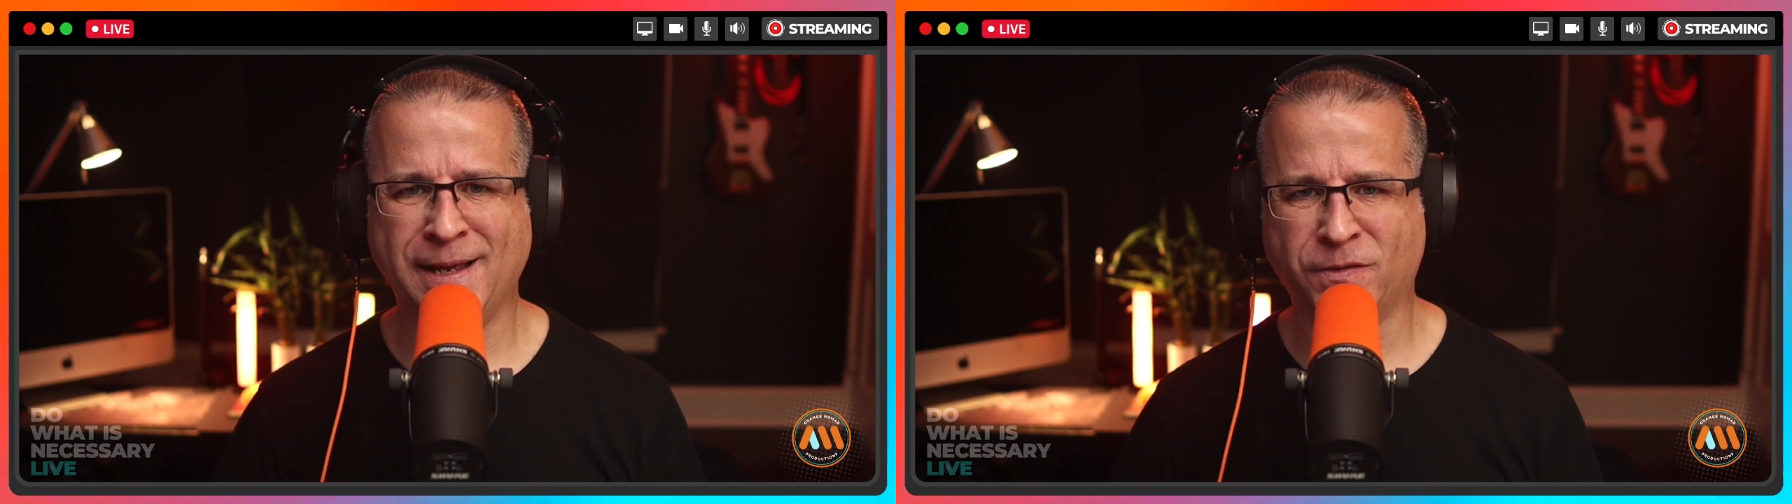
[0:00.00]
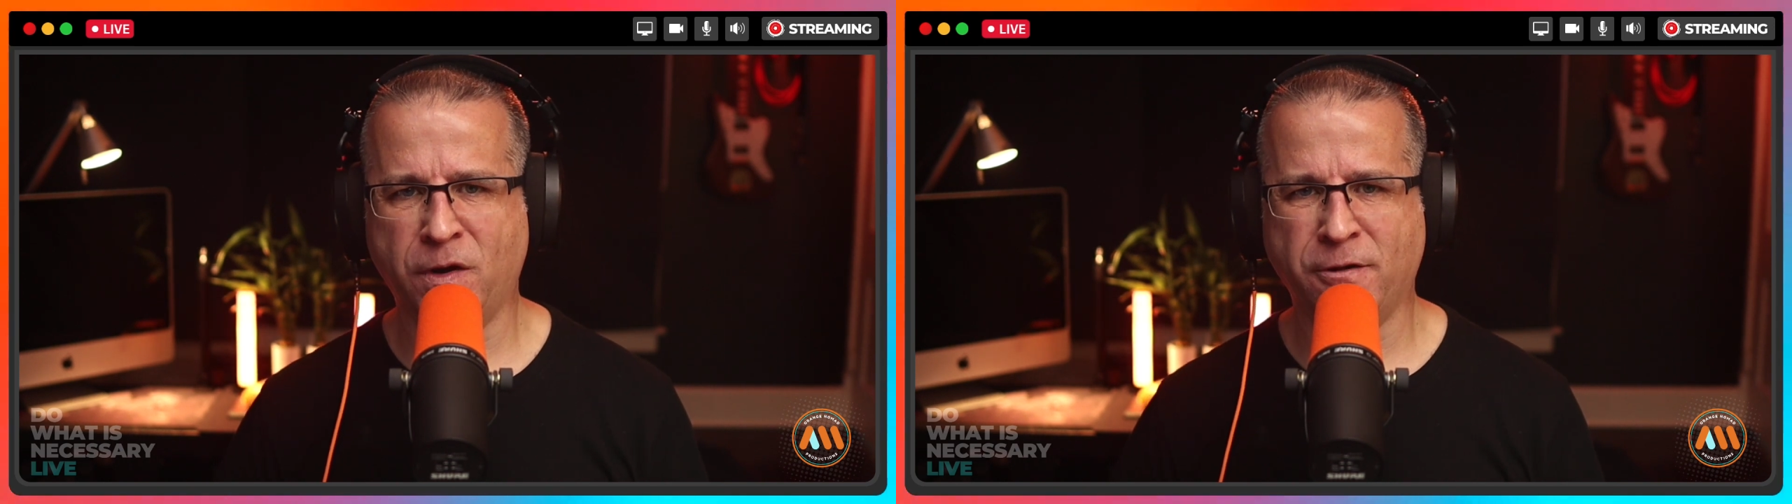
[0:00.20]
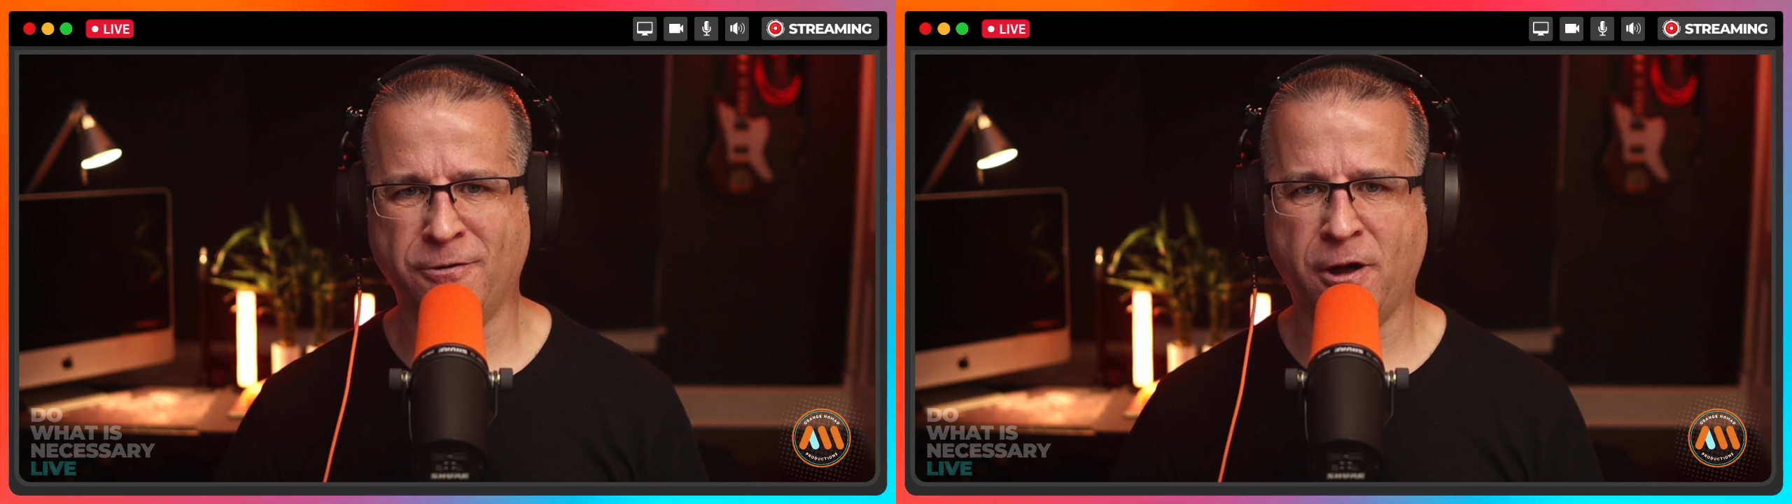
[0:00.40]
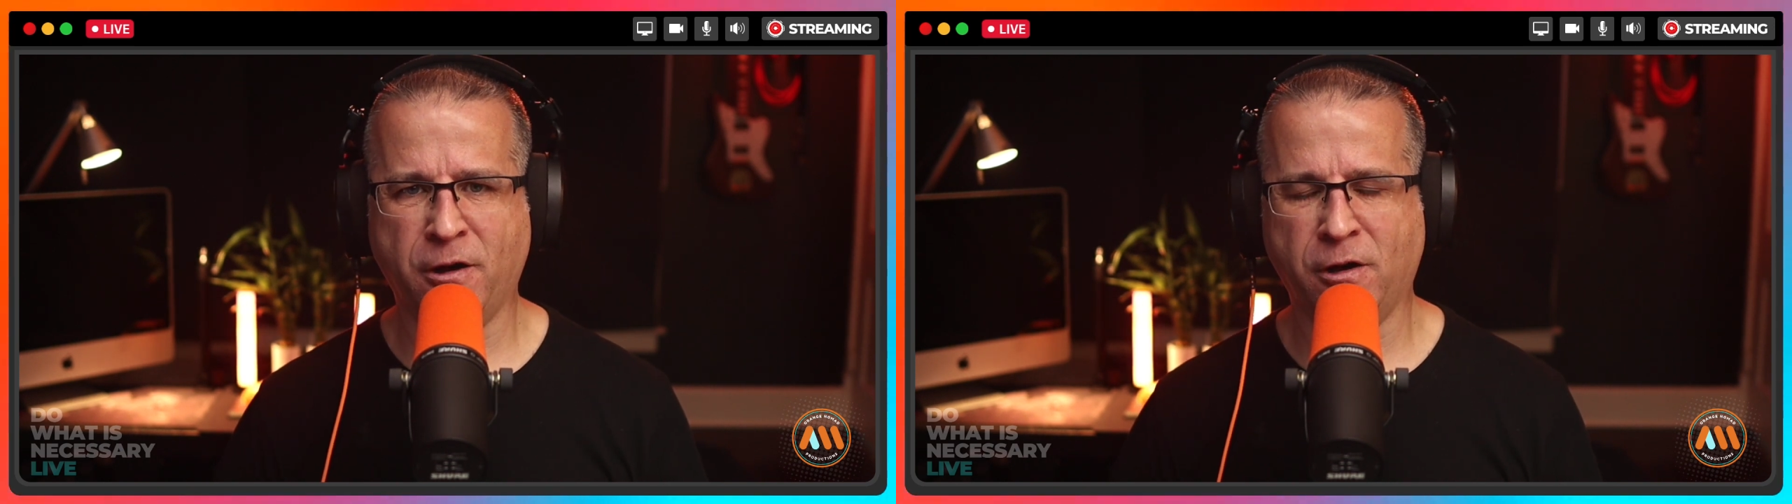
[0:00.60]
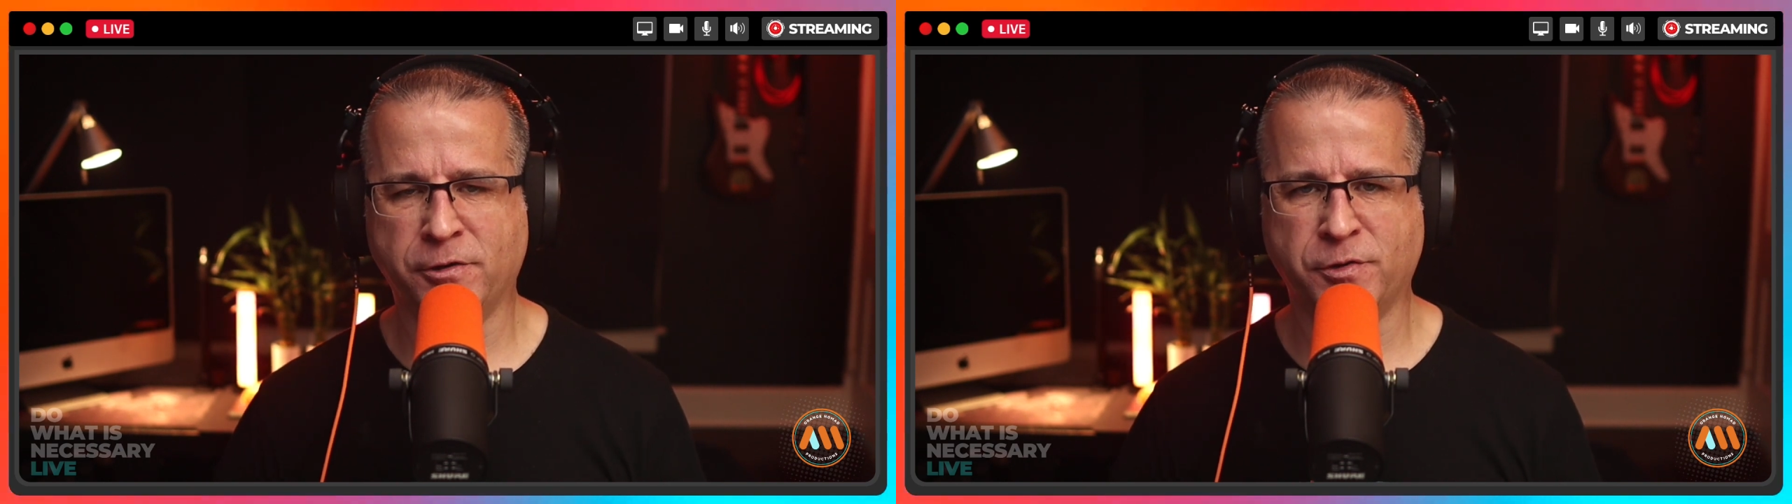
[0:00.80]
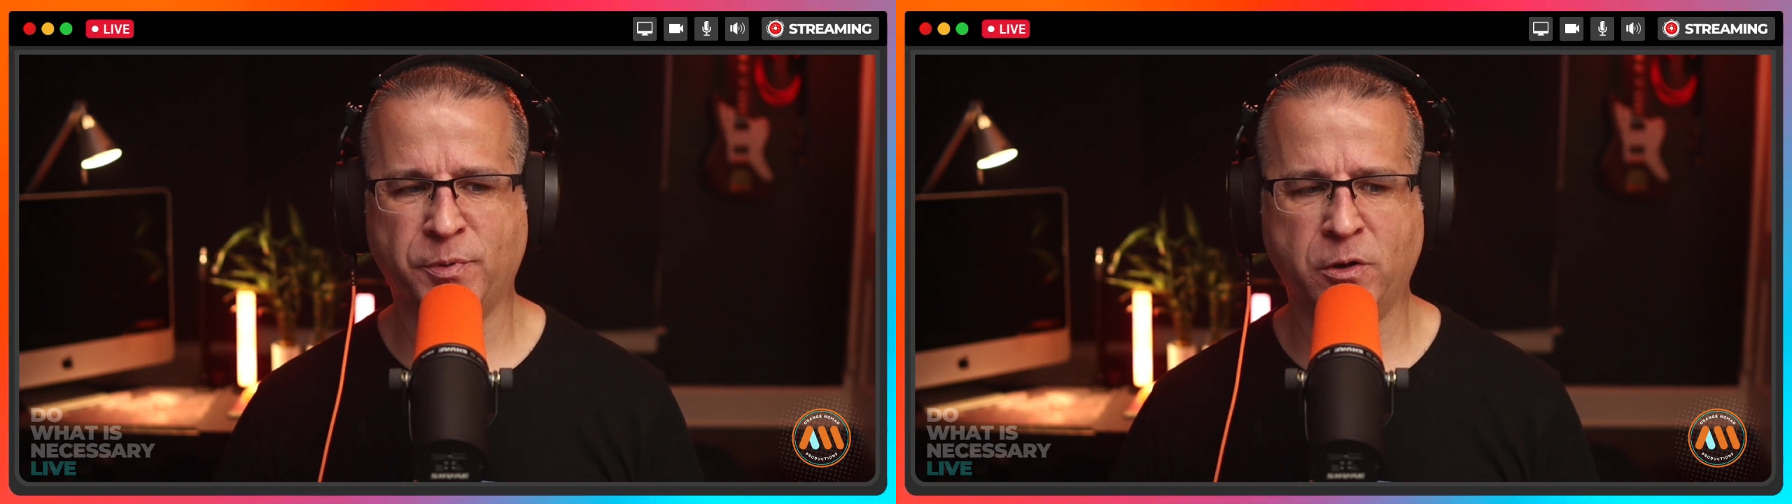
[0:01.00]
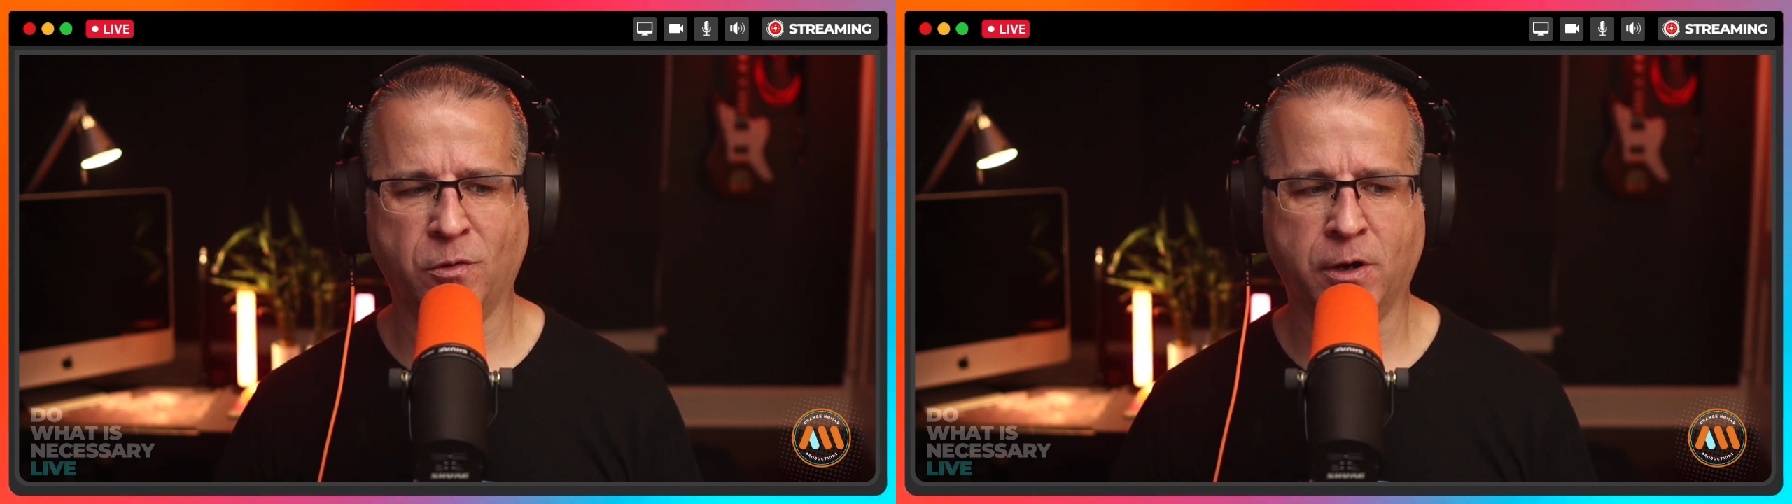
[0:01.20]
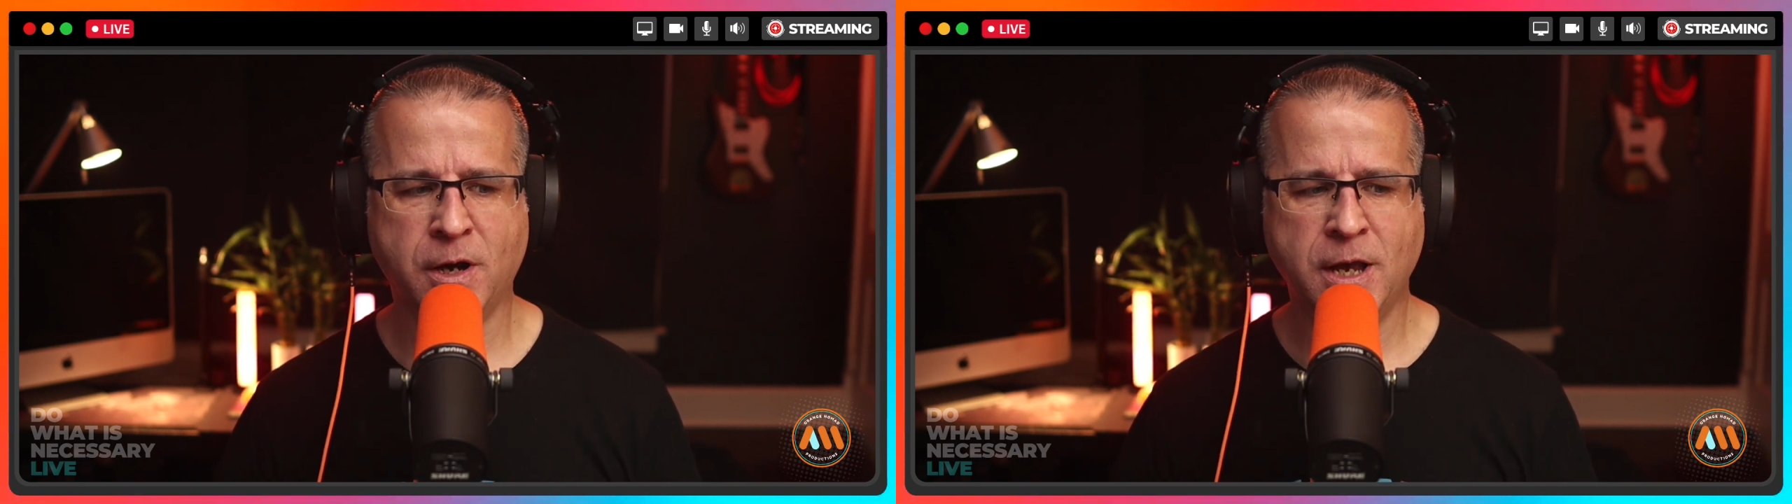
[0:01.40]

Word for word: as an underdog entrepreneur.